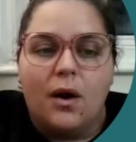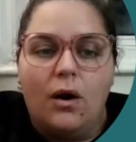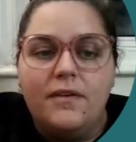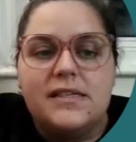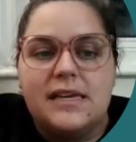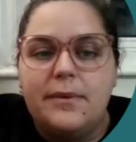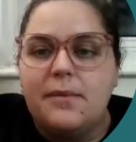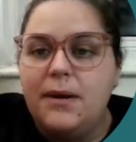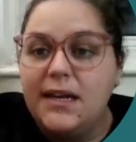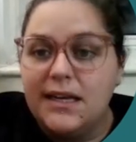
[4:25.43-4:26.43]
Obviously, we
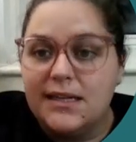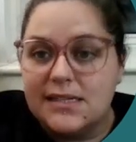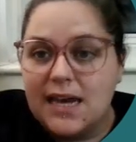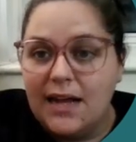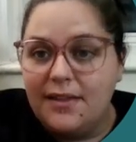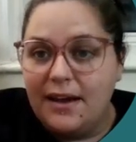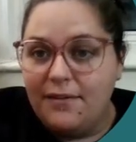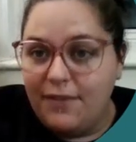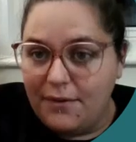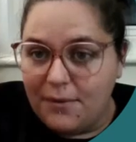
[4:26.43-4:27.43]
completely understand that
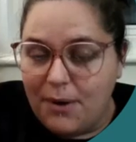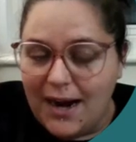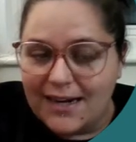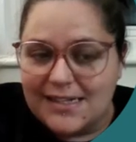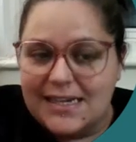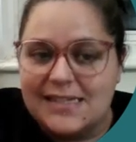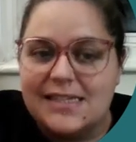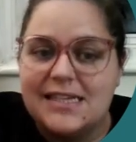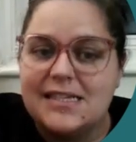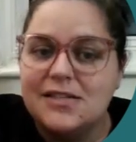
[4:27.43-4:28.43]
in veterinary practice,
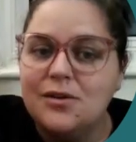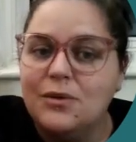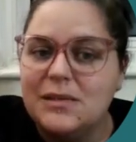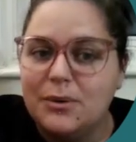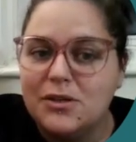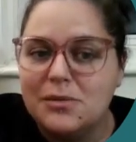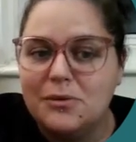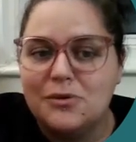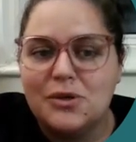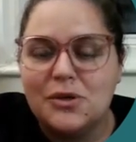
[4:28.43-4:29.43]
this isn't always
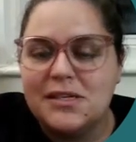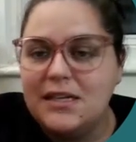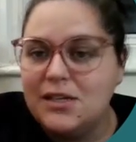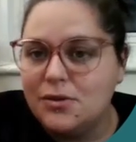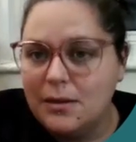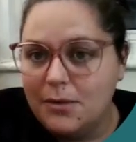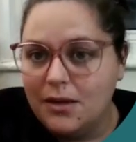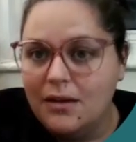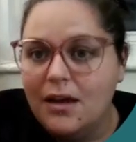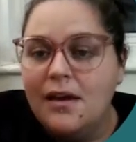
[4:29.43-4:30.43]
possible. Dogs need
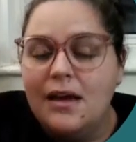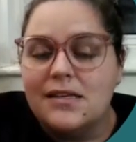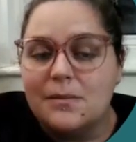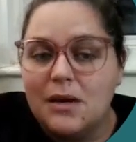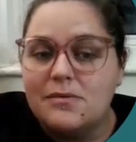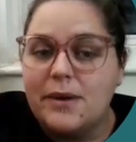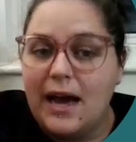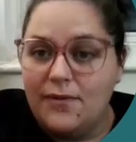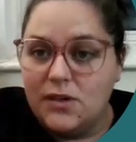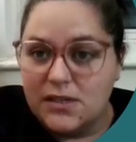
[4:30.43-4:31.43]
treatment. Sometimes we
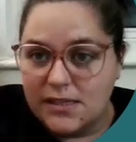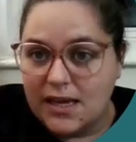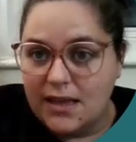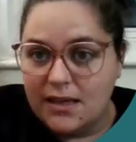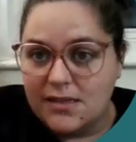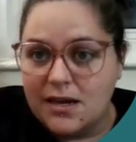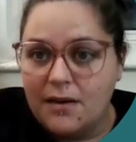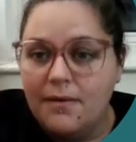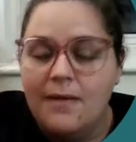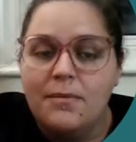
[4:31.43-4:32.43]
have to just get things
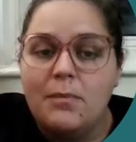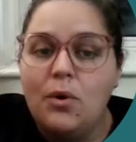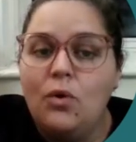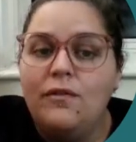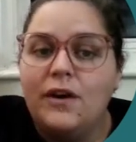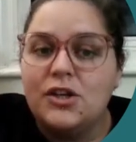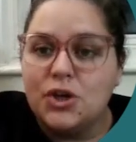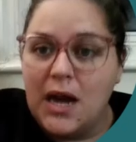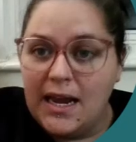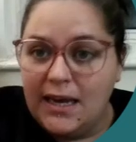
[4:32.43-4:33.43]
done. But all of our
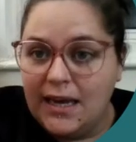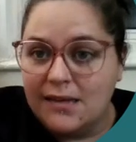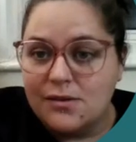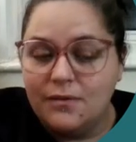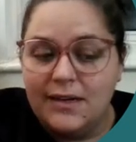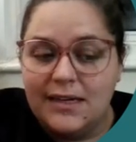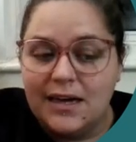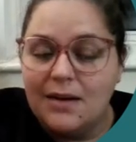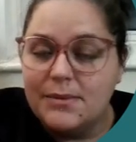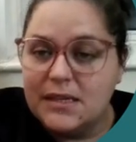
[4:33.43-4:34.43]
training sort of leading
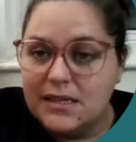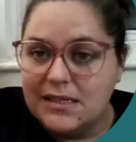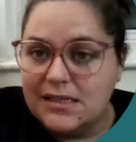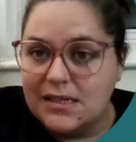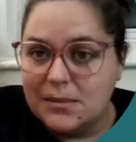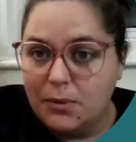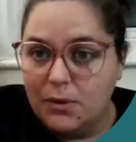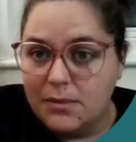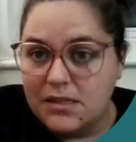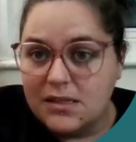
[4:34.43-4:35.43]
up to these
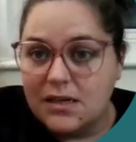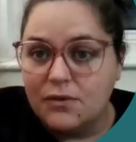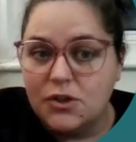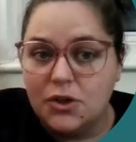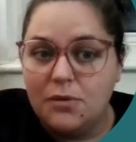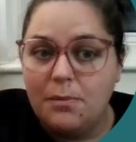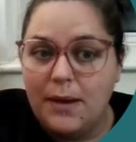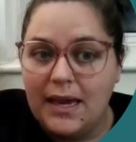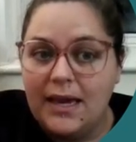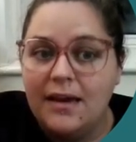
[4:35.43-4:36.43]
appointments and stuff should
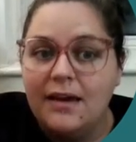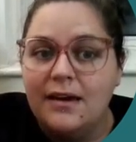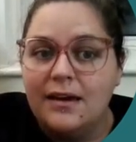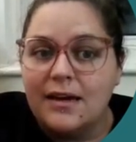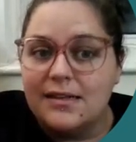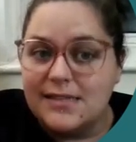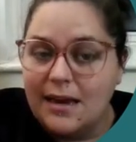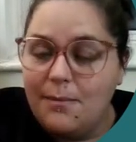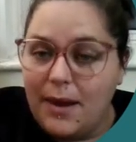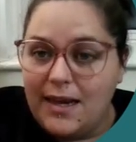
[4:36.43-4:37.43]
be
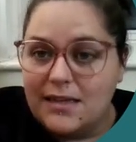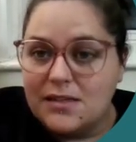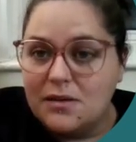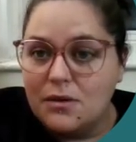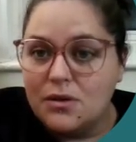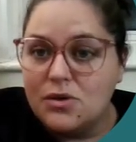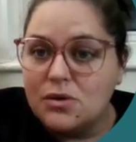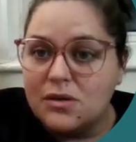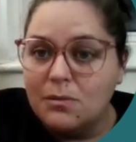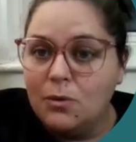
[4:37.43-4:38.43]
consent-based so that the
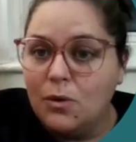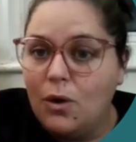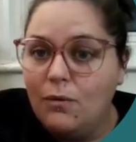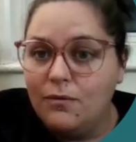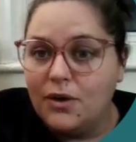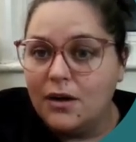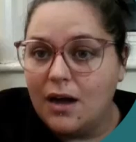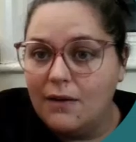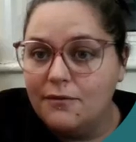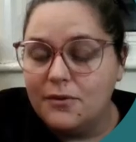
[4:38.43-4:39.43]
dogs are more confident and
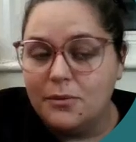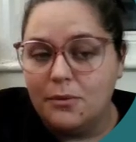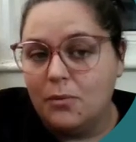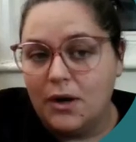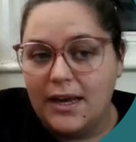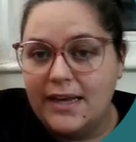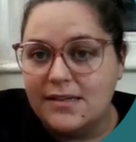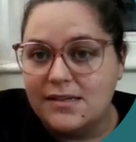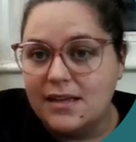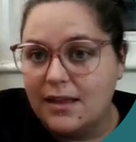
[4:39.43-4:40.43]
comfortable in what it
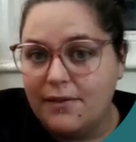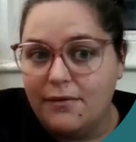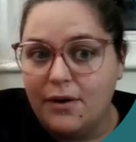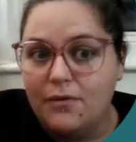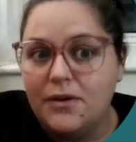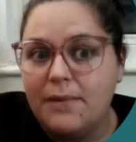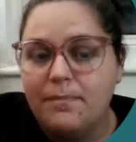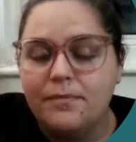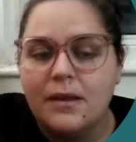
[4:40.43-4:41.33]
is that they're involved in.